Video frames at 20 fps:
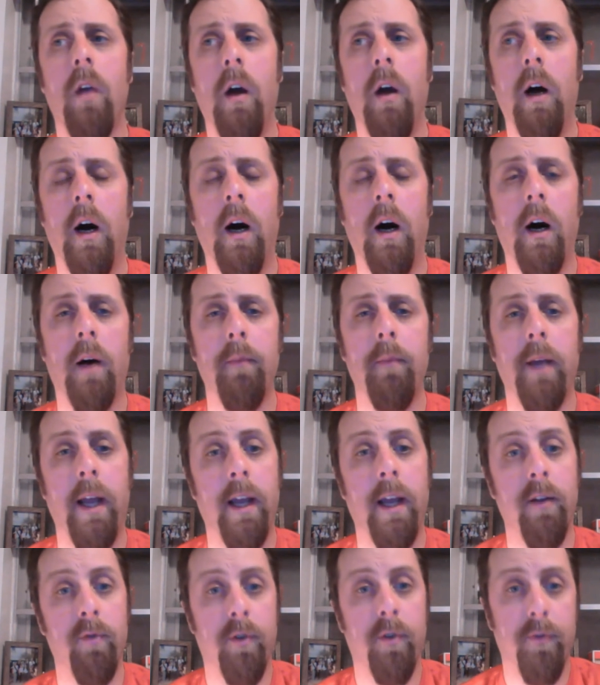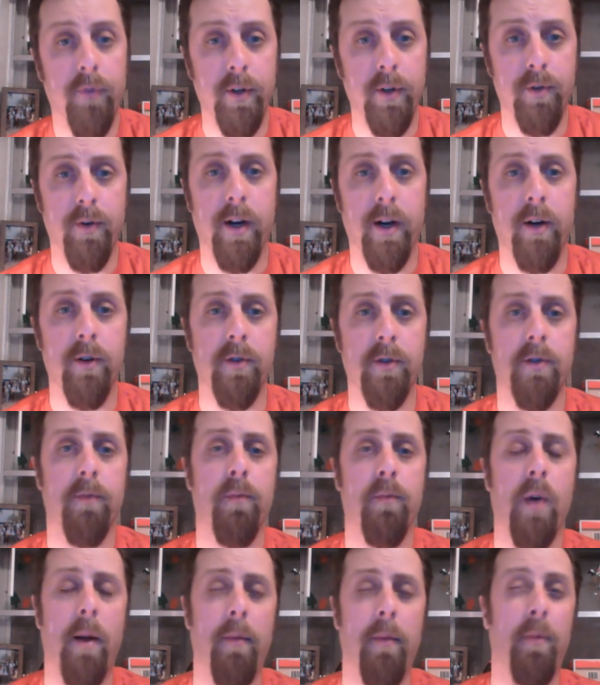And refrigerators
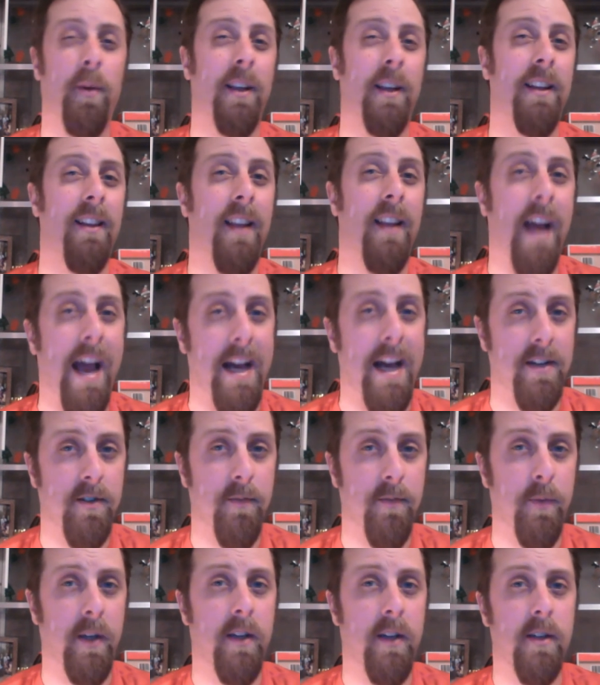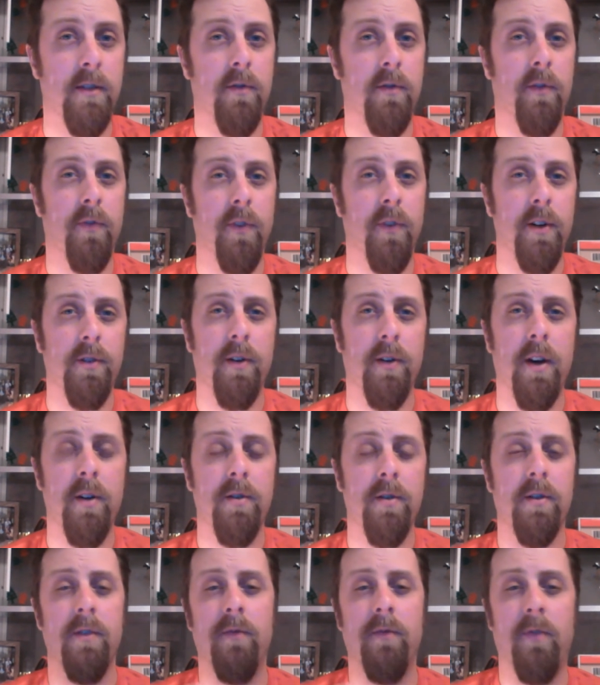probably the last, because
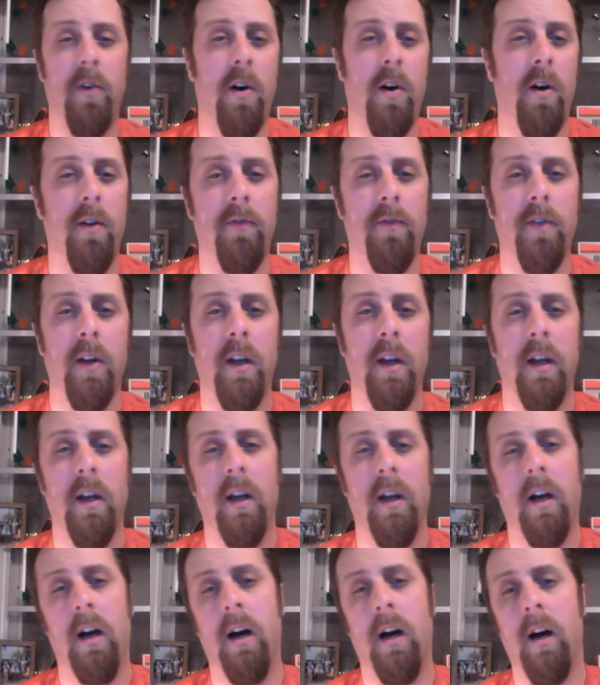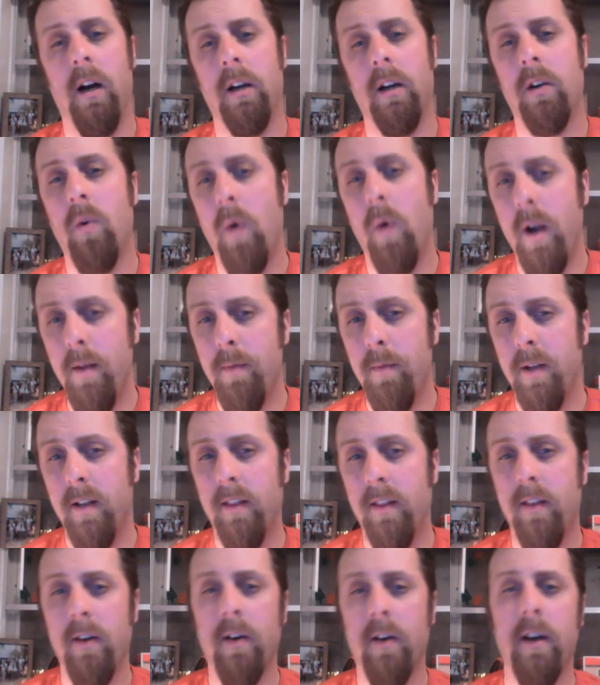refrigerators involve quite a bit of
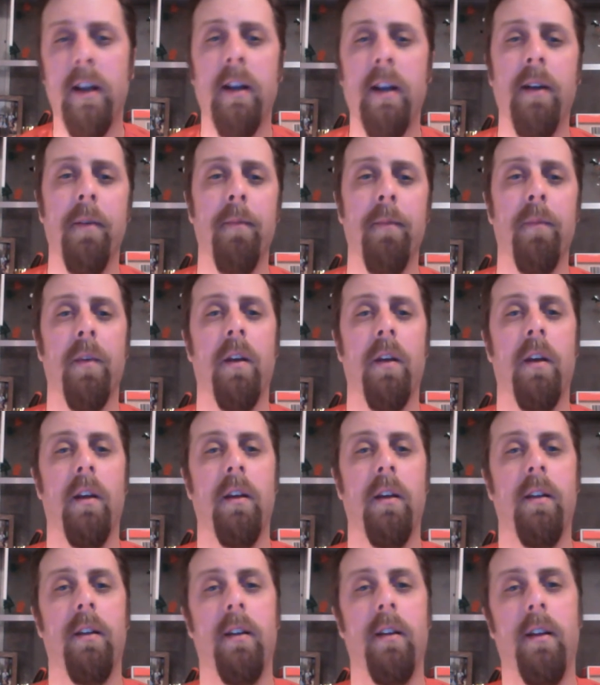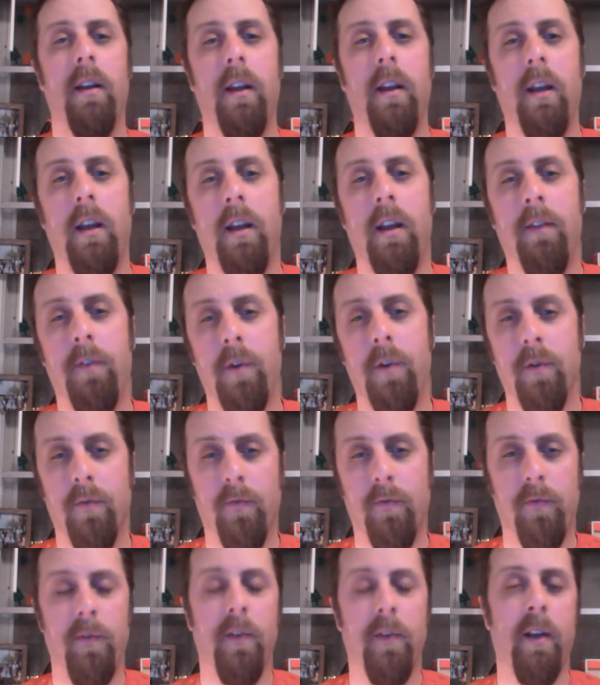theory. If you're,
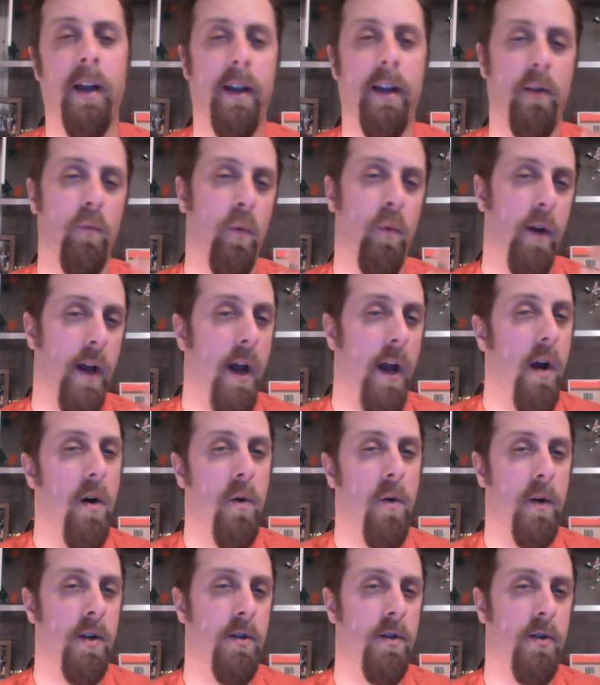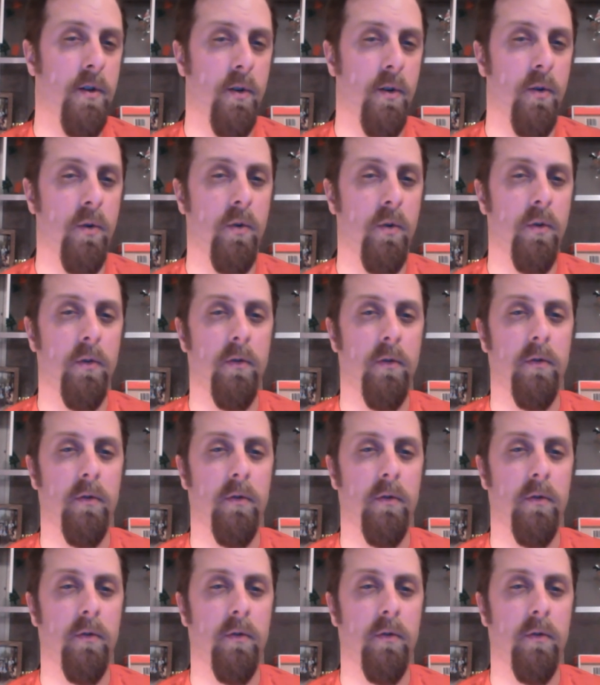like, what I always do